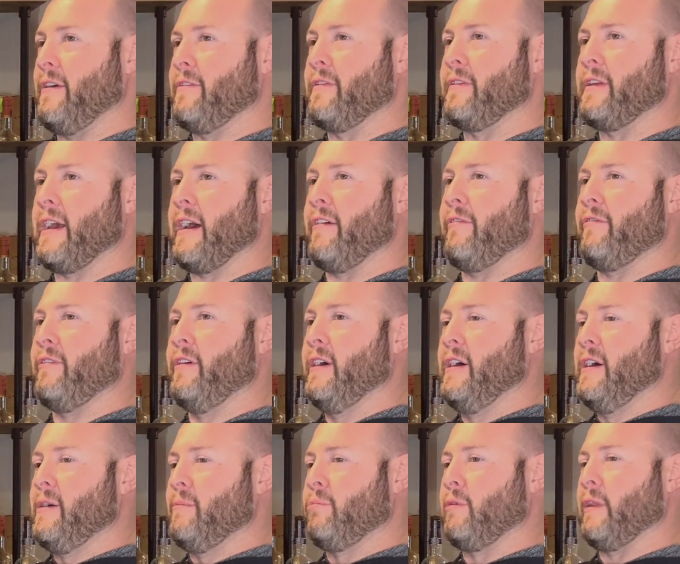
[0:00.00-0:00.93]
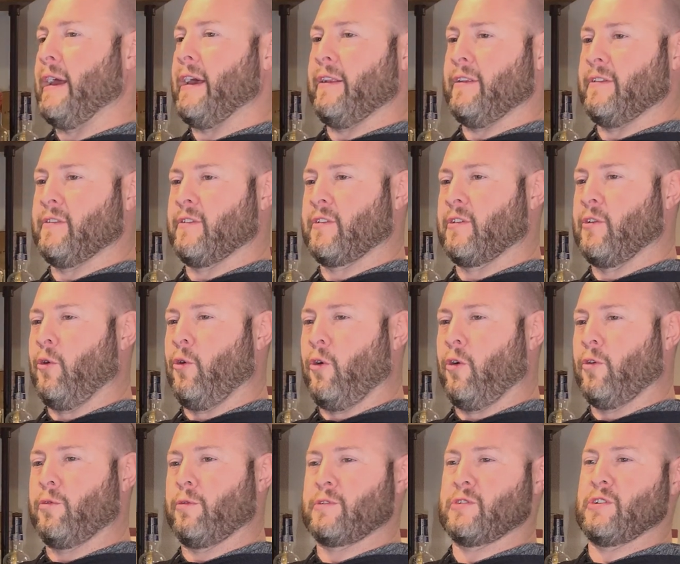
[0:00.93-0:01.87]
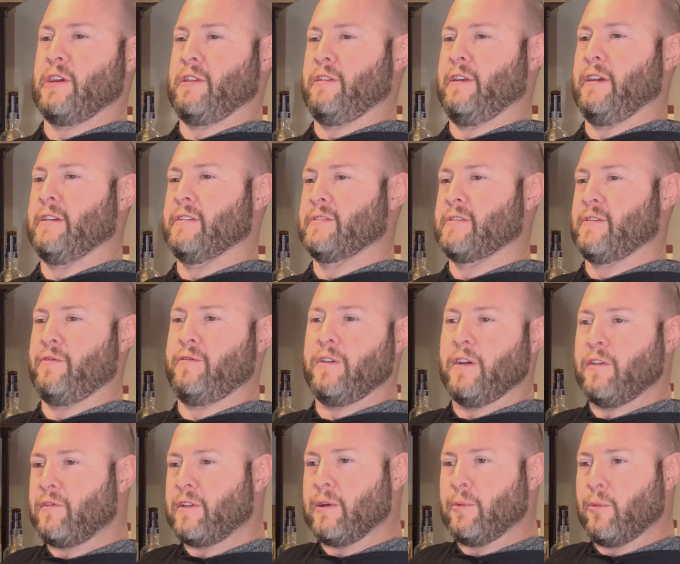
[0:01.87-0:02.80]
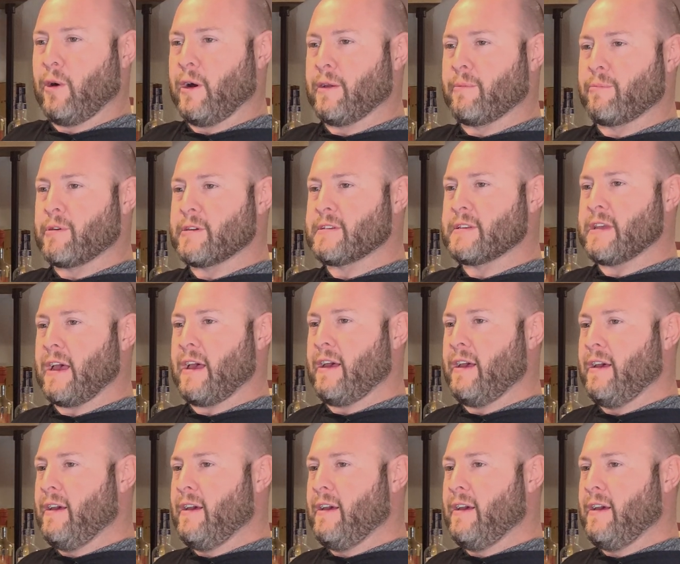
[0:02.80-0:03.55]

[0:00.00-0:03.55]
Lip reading: and then they have Blanton's Gold, which I think is 51%,